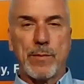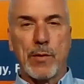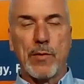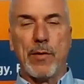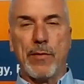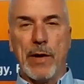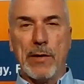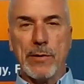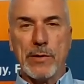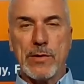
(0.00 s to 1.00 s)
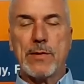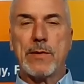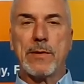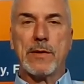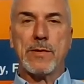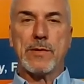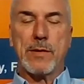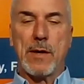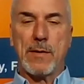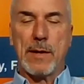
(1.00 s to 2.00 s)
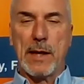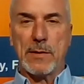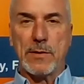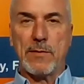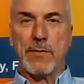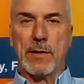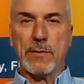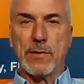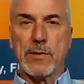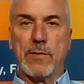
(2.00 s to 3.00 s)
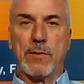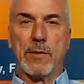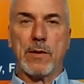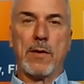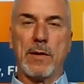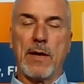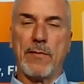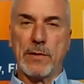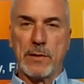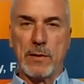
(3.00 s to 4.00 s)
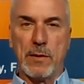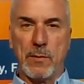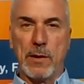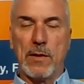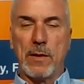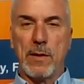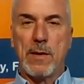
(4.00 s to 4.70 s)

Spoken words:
coronavirus, this nasty virus that we're all having to deal with,